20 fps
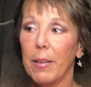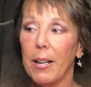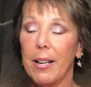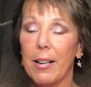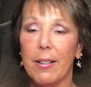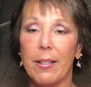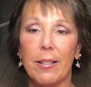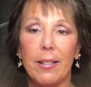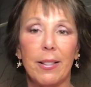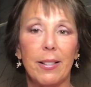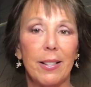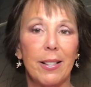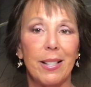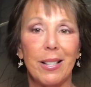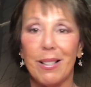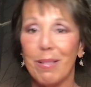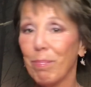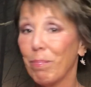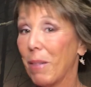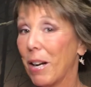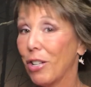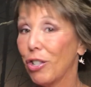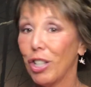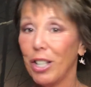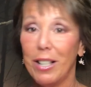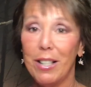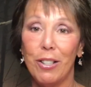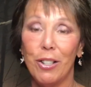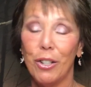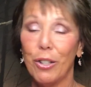It's much
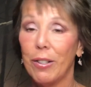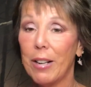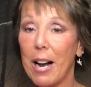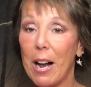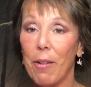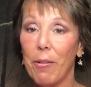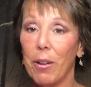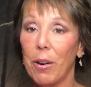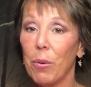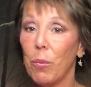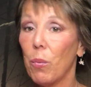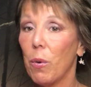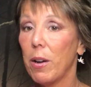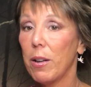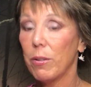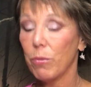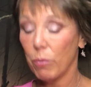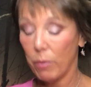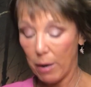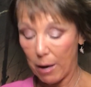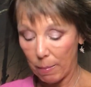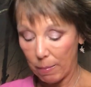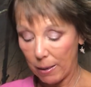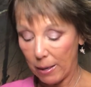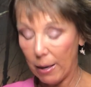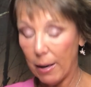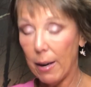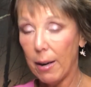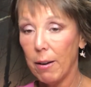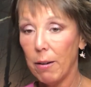easier now than it was when I
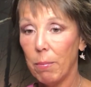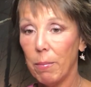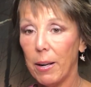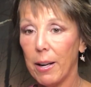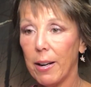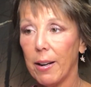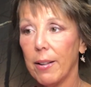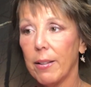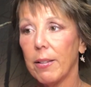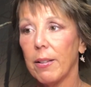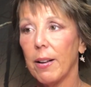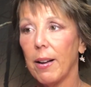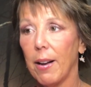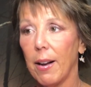began, because